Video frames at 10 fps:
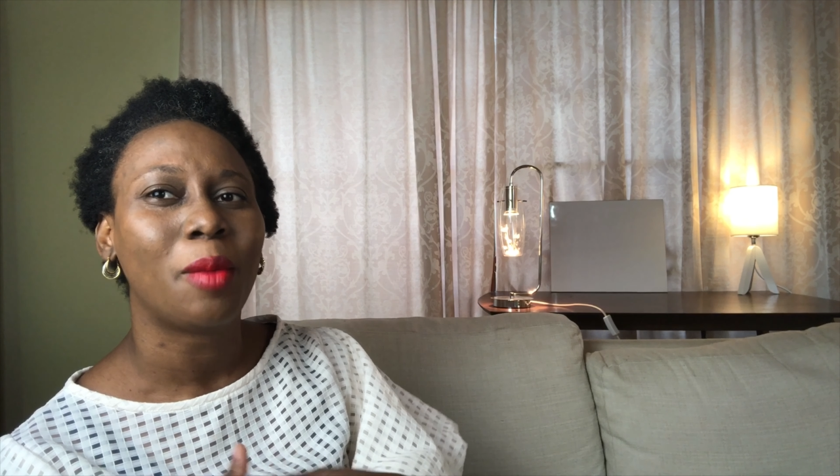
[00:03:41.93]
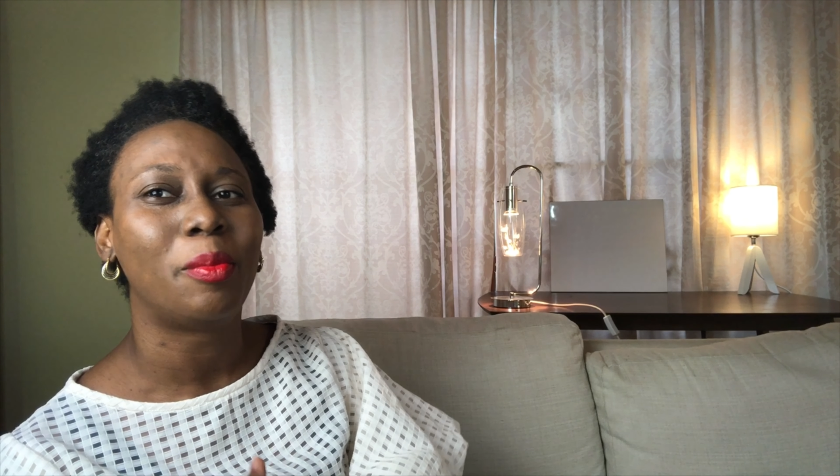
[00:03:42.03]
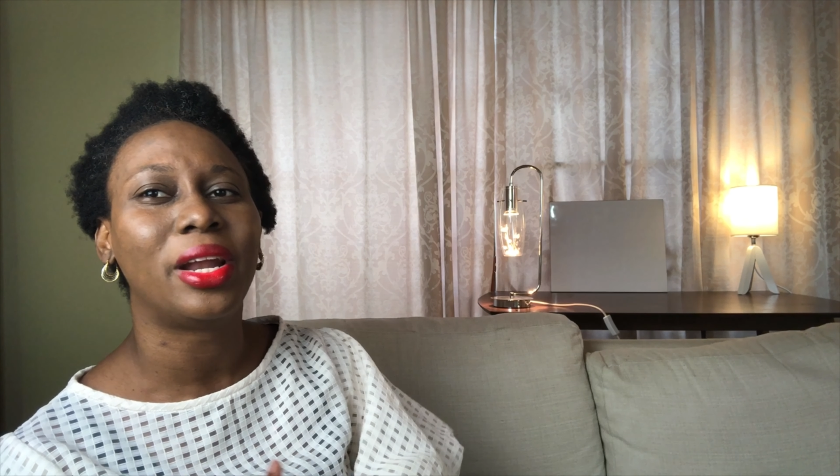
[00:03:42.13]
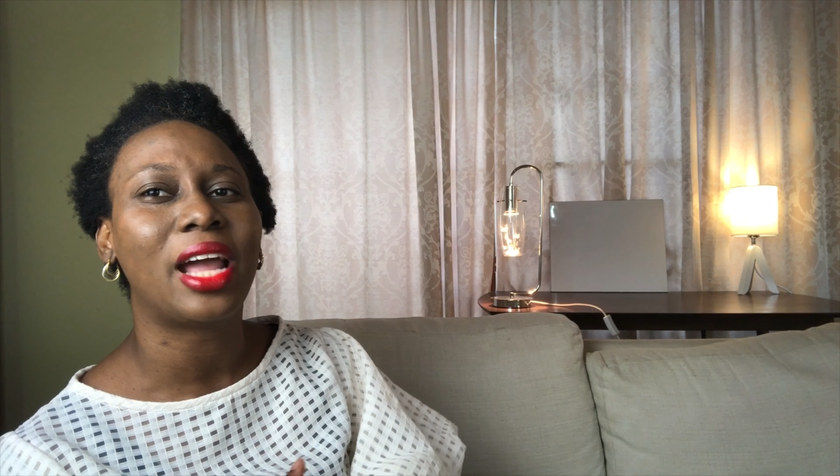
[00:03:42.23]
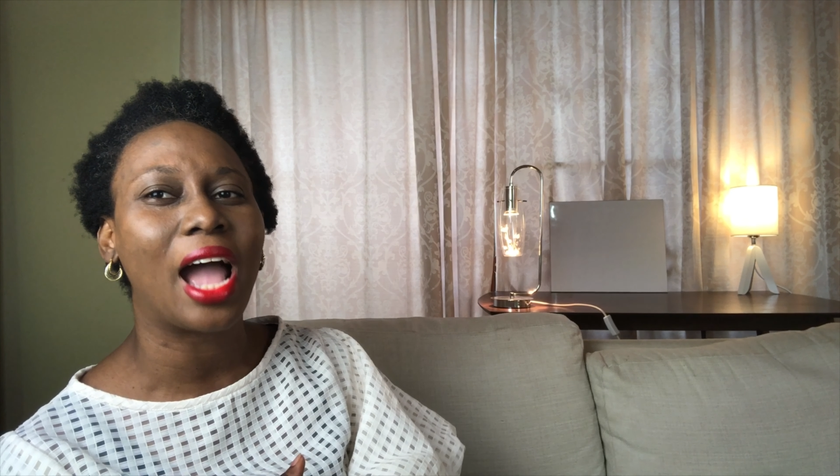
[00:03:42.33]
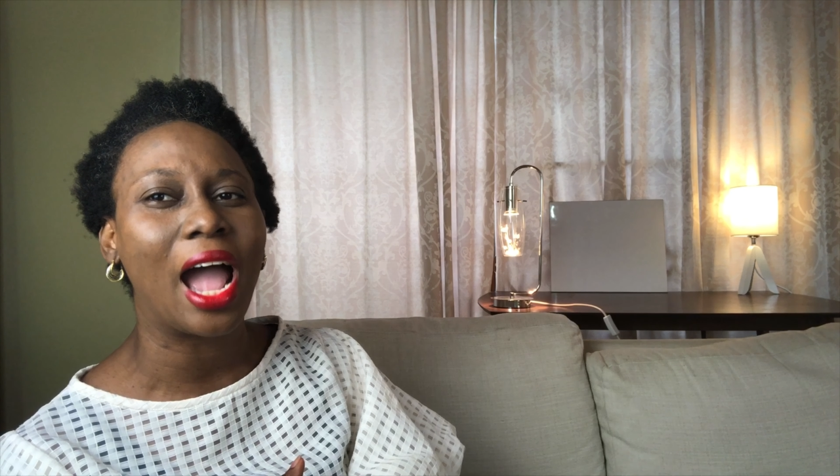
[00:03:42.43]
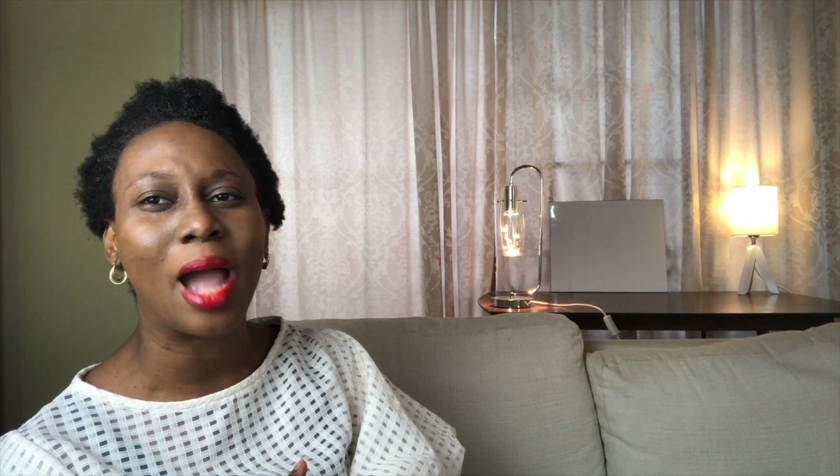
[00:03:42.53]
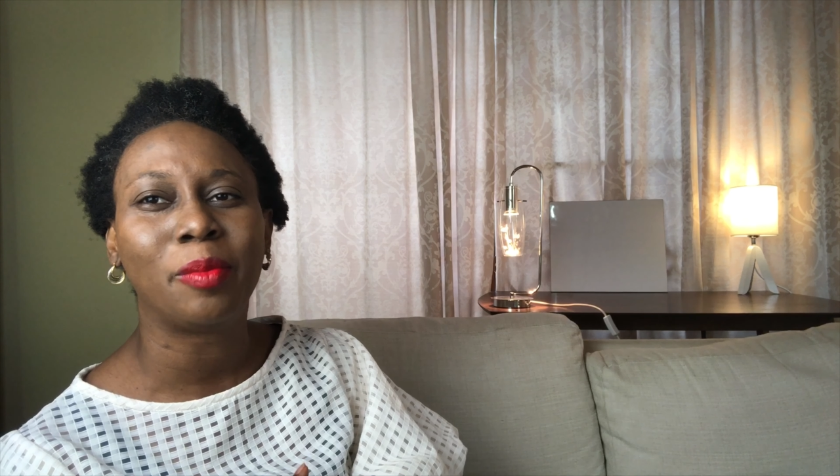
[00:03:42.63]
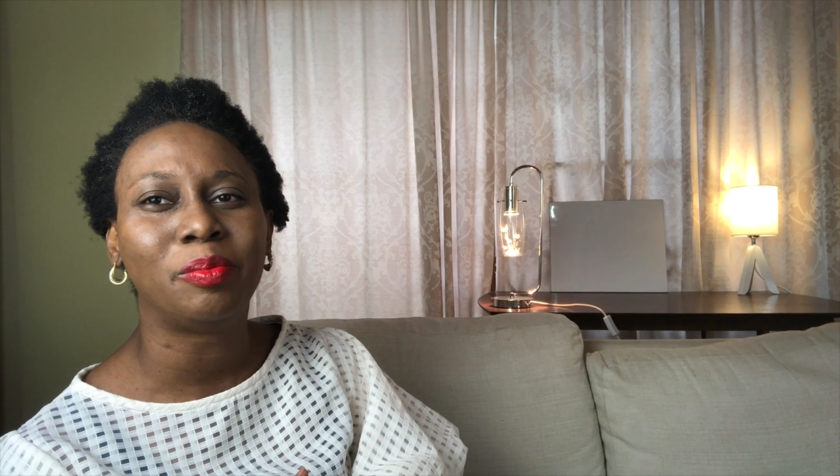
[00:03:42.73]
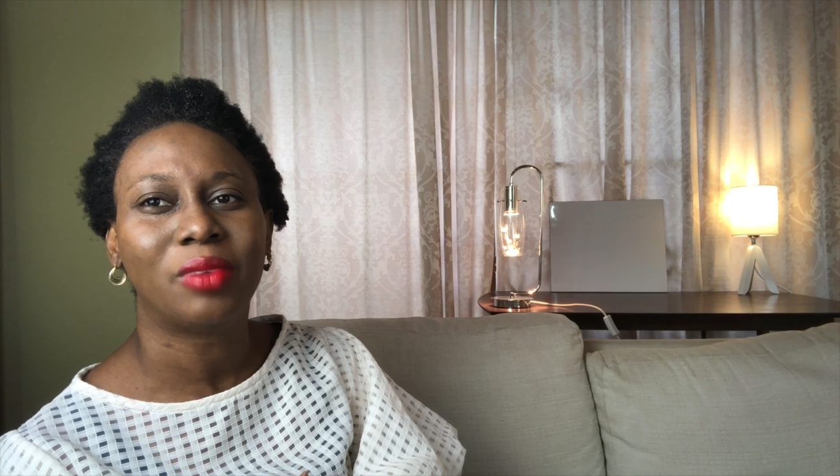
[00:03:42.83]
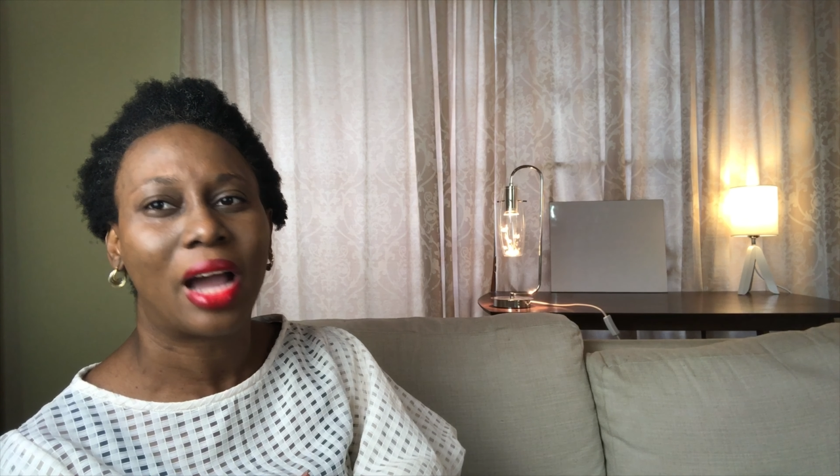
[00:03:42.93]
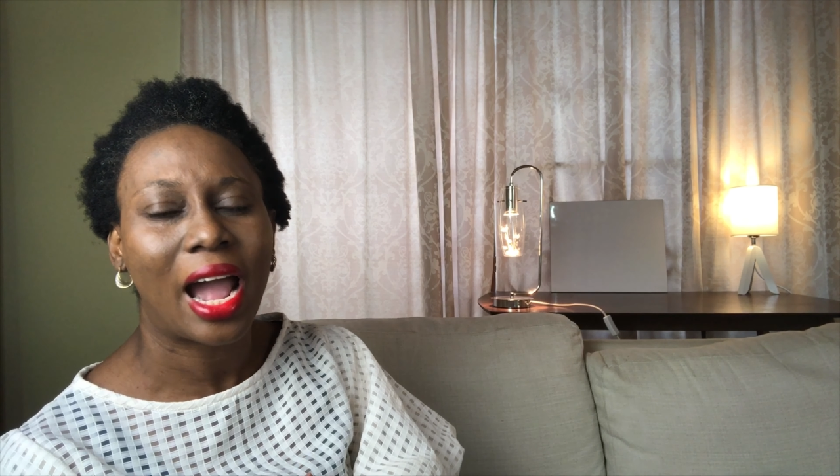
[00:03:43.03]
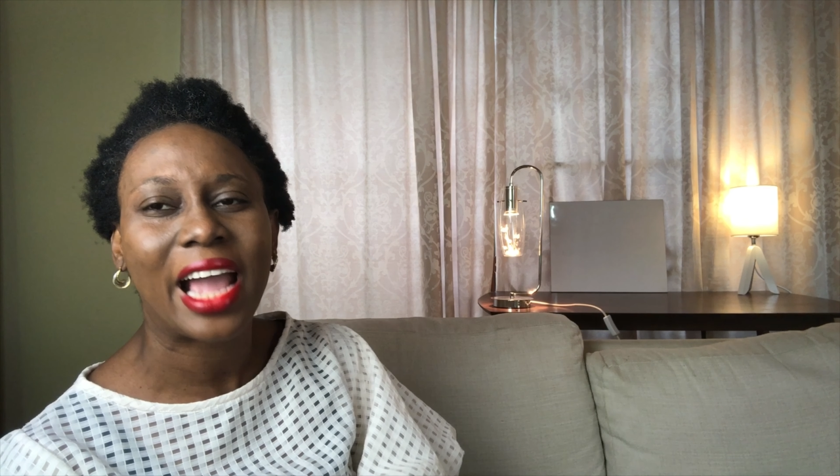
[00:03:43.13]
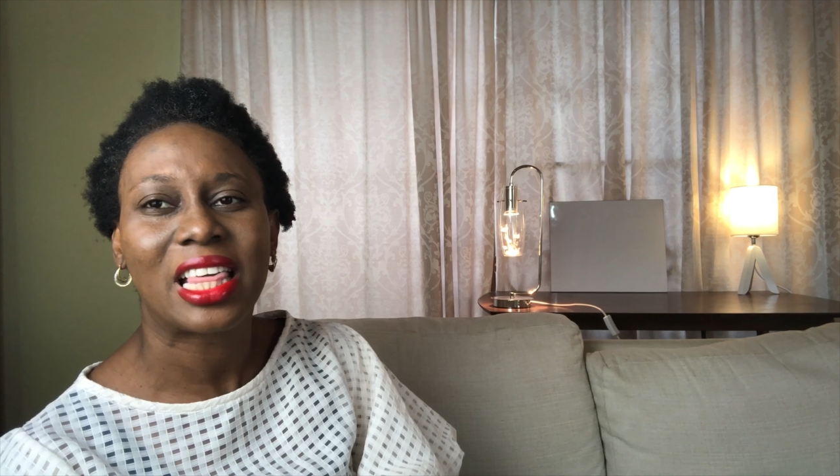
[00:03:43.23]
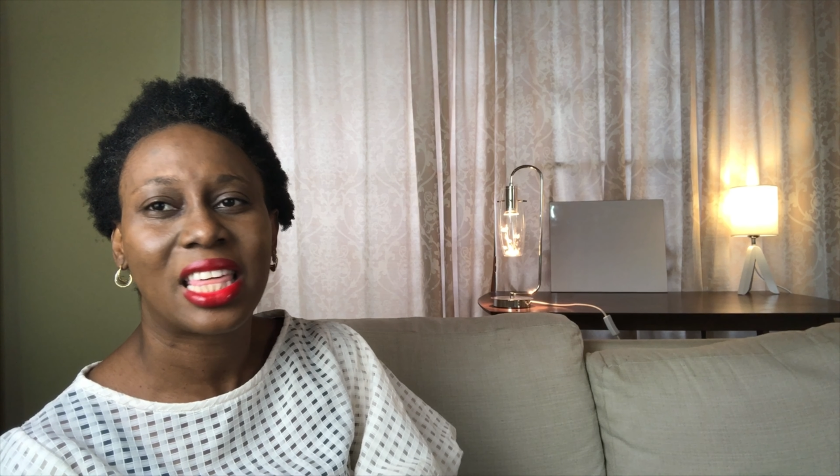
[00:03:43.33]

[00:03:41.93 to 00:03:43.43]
but I